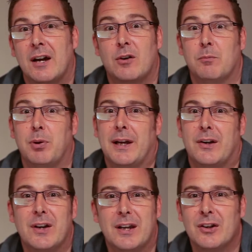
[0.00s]
I couldn't play
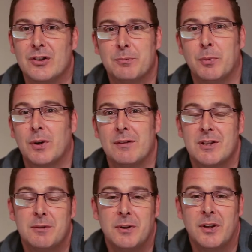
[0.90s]
cricket because the ball
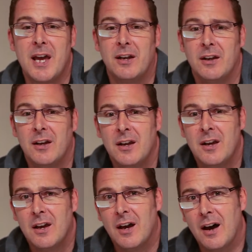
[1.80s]
kept hitting me on the
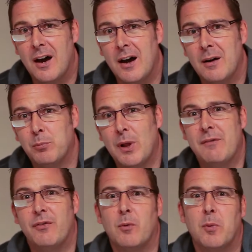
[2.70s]
head.
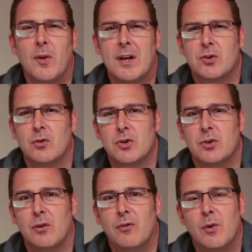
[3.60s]
Playing football, that sort of
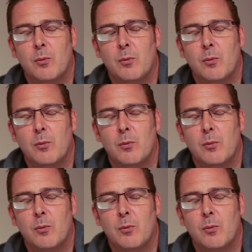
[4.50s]
stuff.